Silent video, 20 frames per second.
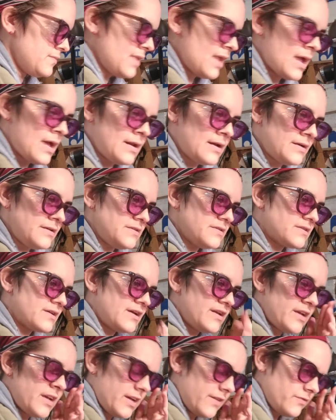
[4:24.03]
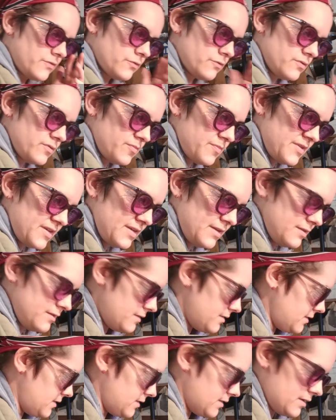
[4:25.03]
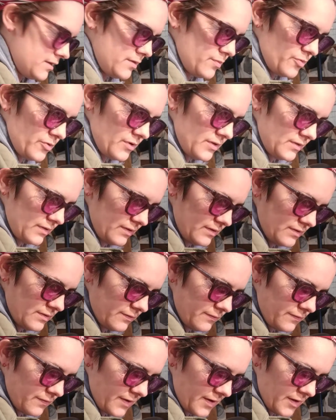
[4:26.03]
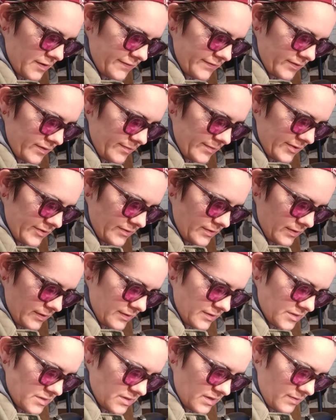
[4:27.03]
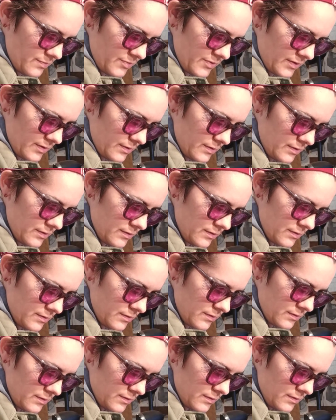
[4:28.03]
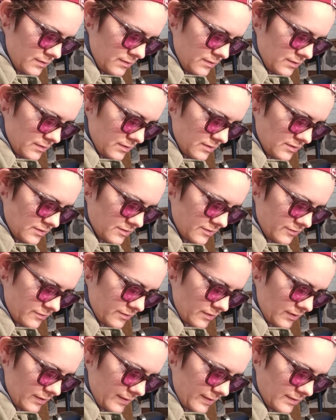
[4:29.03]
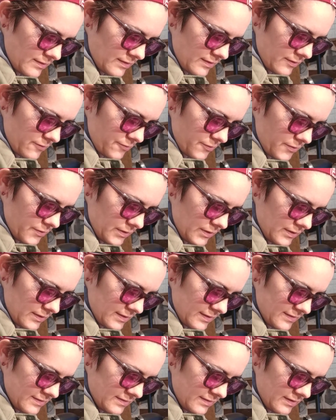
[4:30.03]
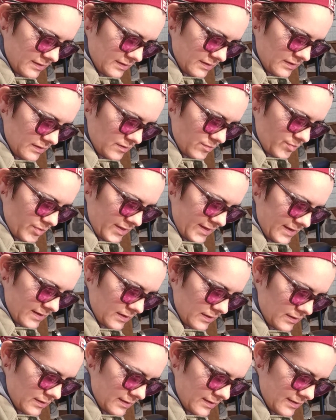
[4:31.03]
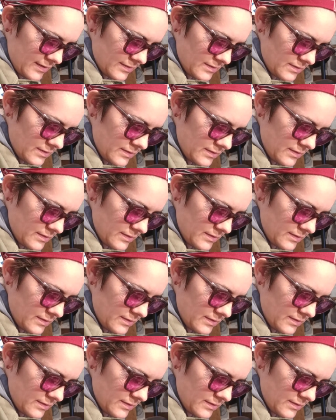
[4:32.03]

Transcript: And I just kind of have to repeat the process of carefully melting and shaping until the dichroic glass and the black glass